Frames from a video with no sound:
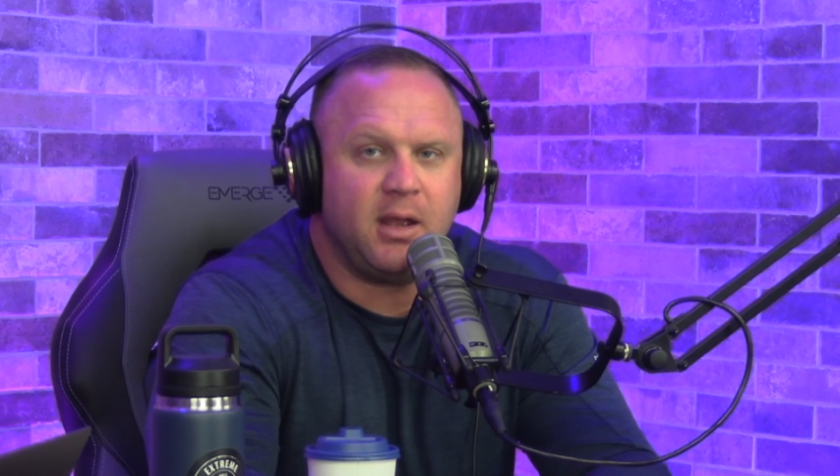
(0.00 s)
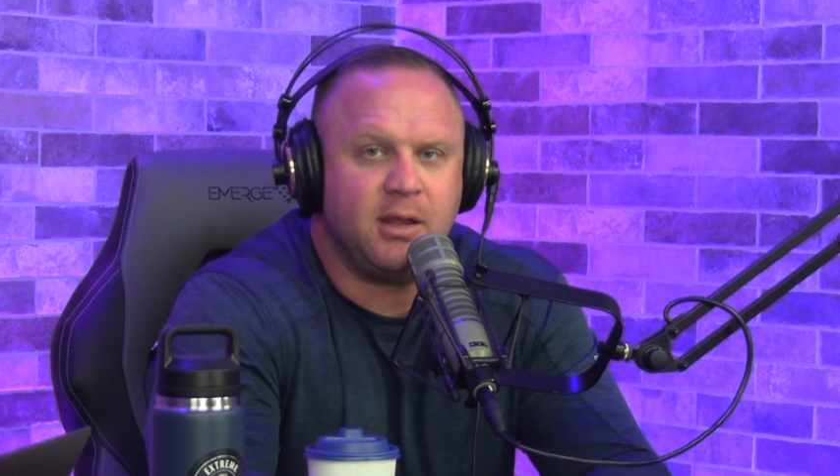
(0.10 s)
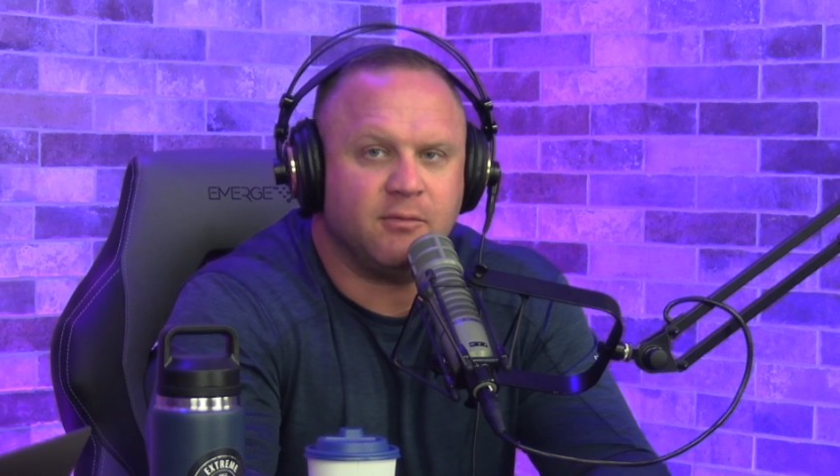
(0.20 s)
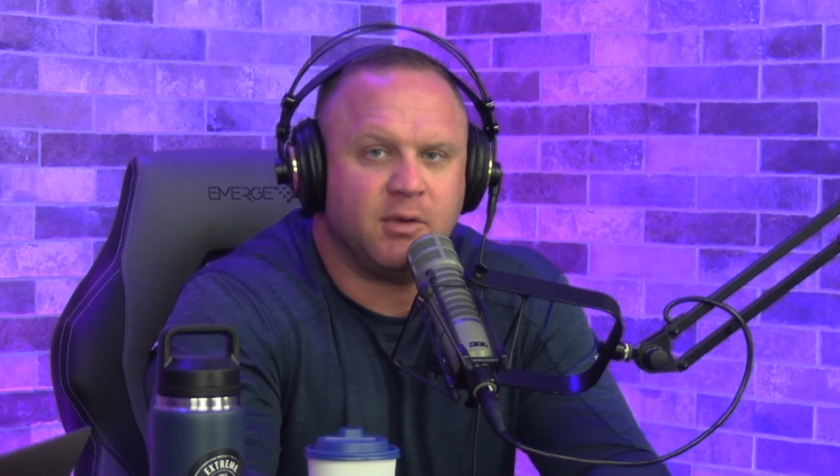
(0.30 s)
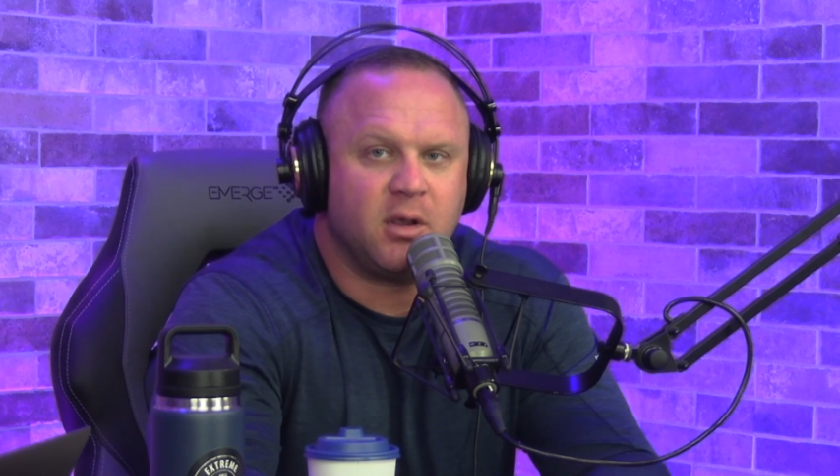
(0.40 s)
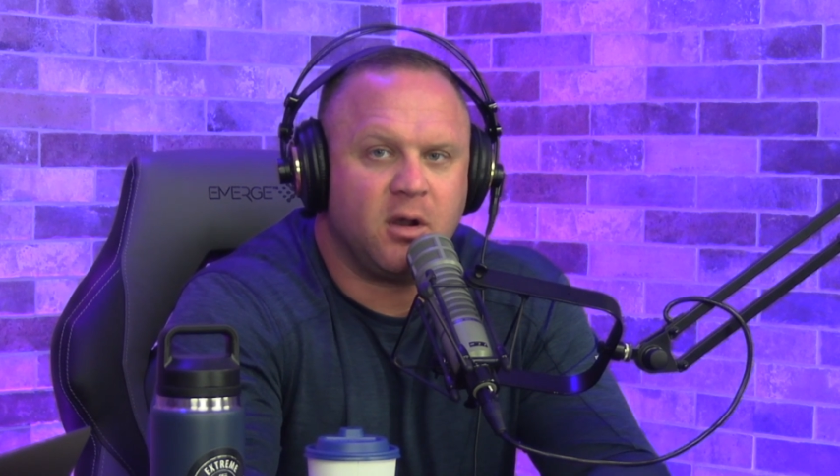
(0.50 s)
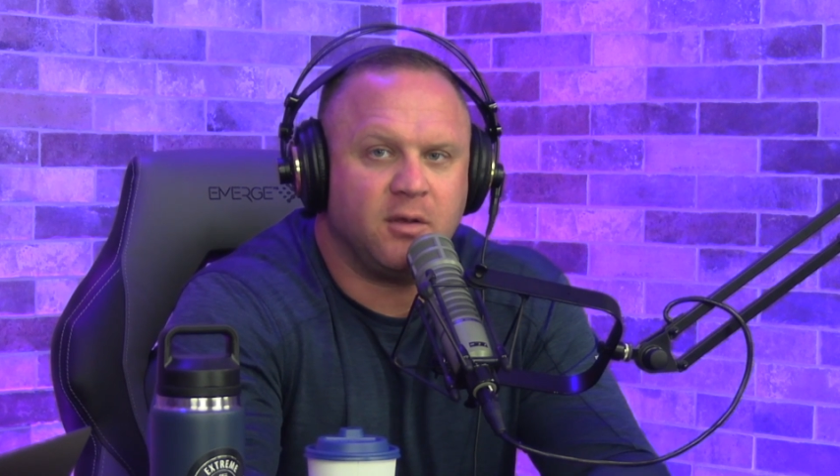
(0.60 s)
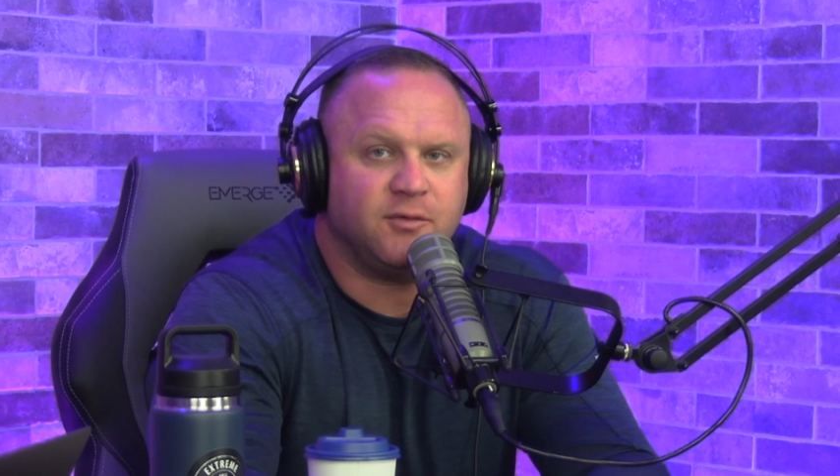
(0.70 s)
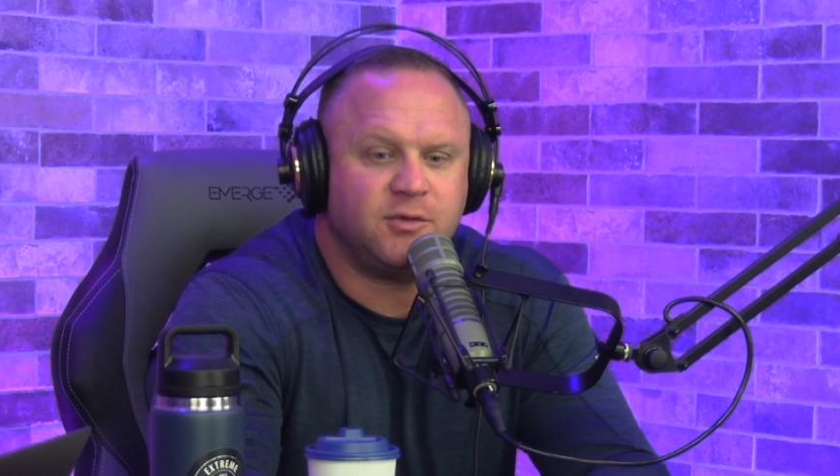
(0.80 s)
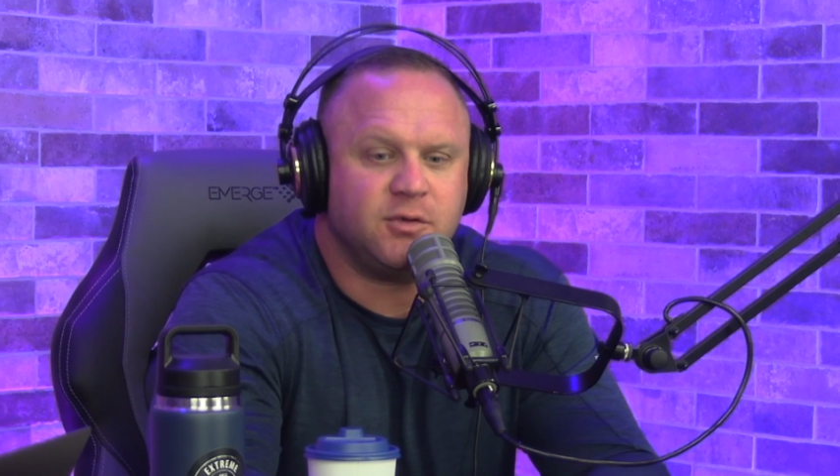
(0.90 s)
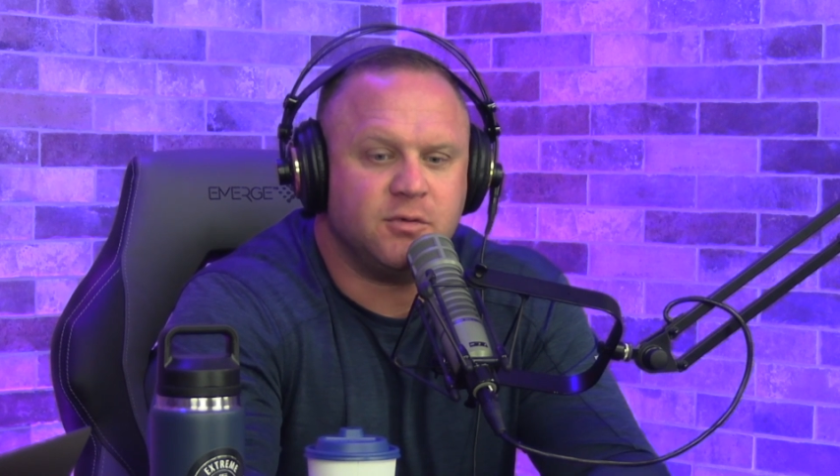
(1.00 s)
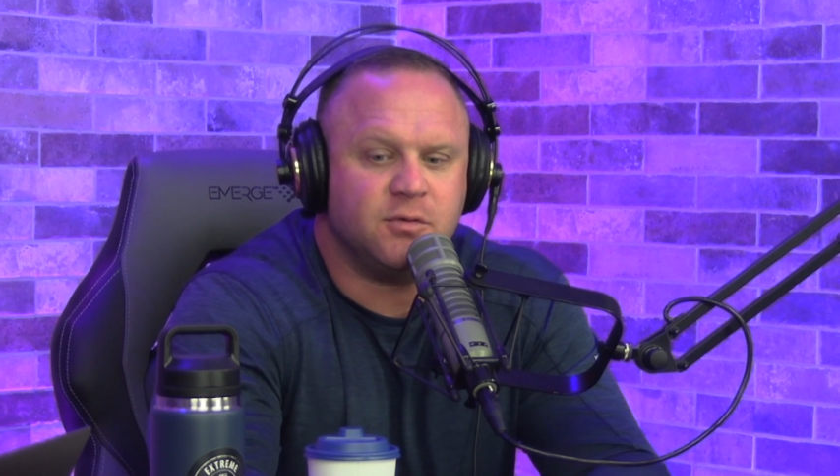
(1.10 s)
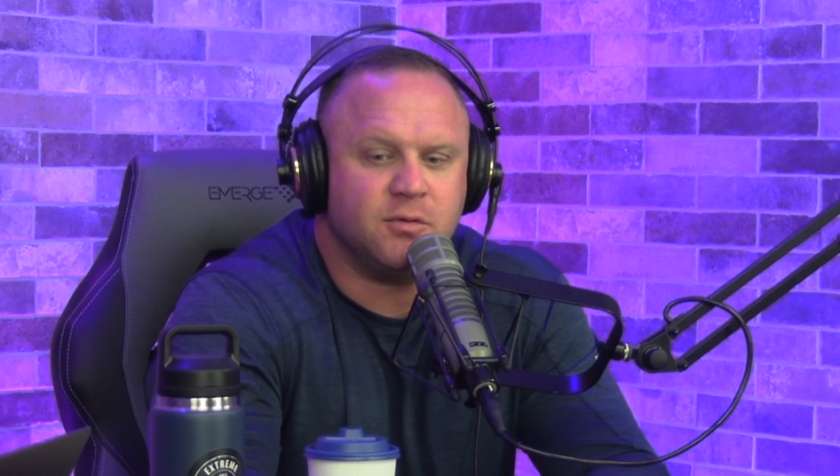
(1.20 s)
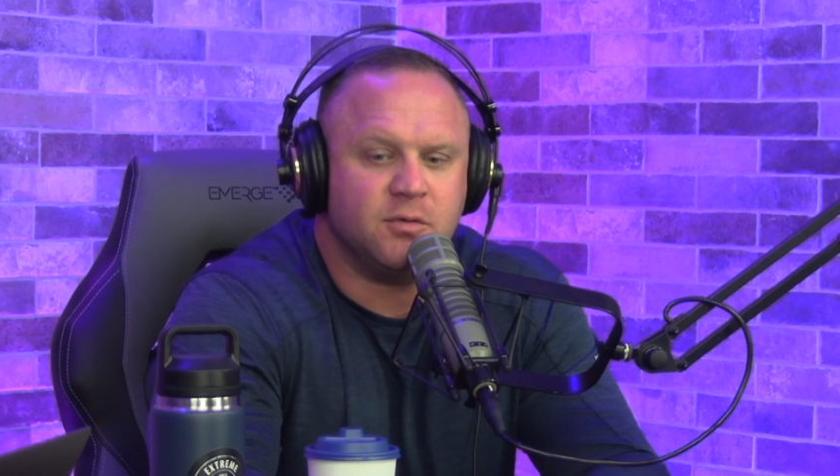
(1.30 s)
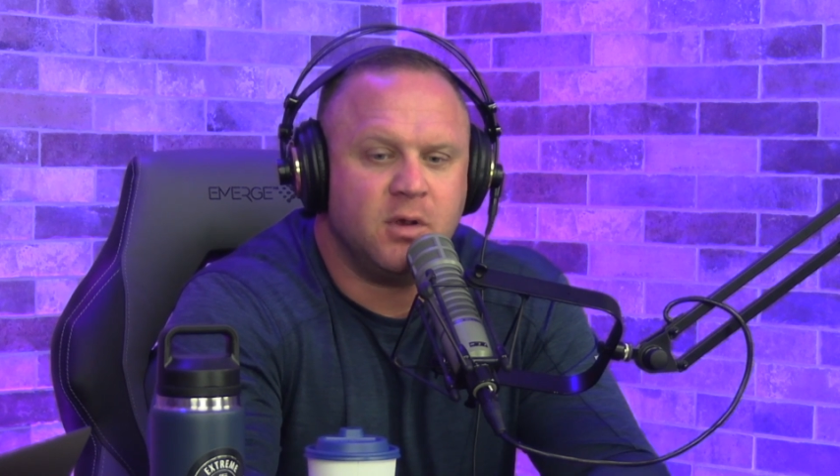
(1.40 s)
in regards
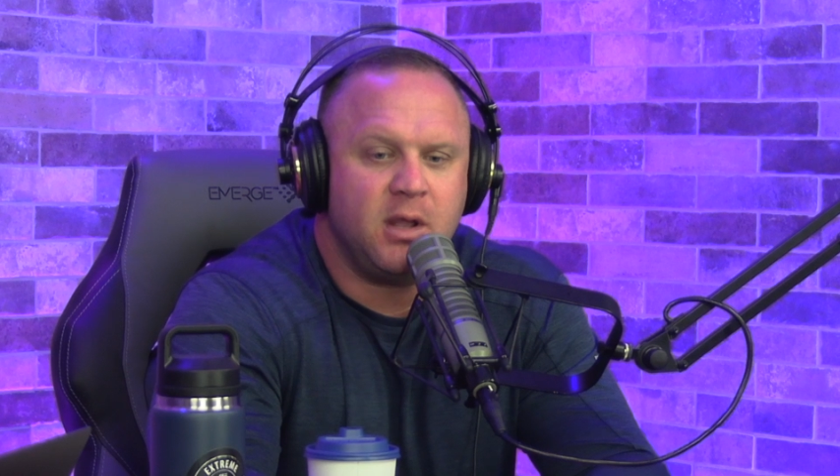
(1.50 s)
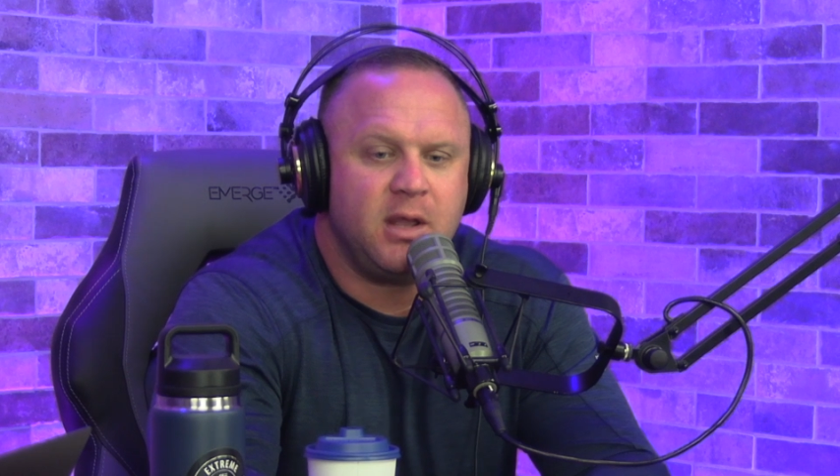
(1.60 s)
to